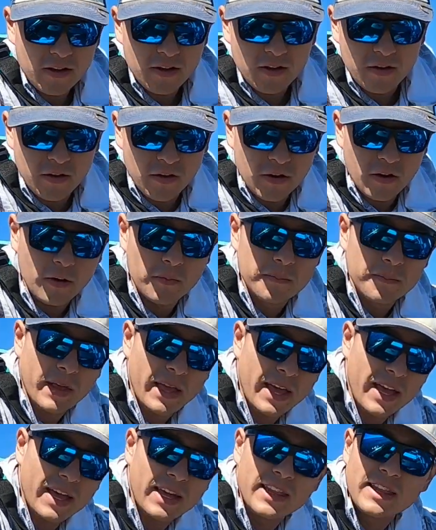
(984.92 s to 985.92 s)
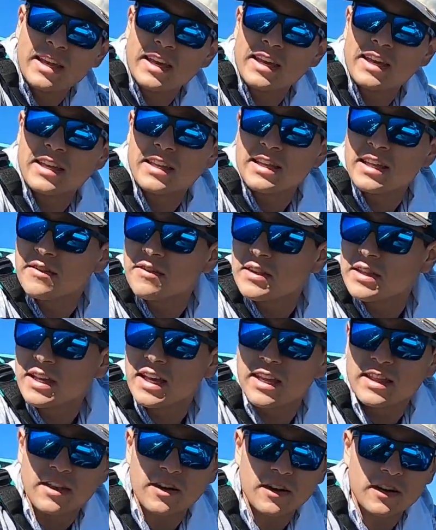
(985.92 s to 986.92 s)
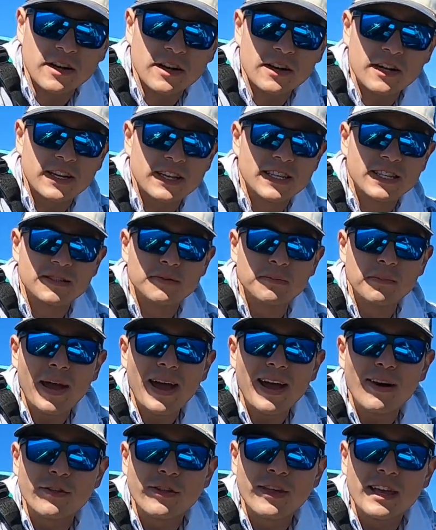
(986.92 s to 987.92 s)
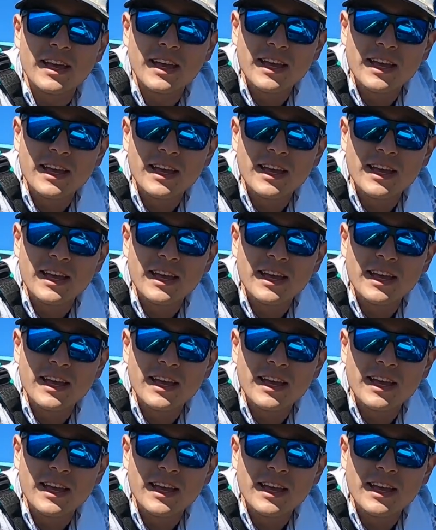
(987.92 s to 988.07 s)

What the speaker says: Oh man, he didn't even get the hook in his mouth.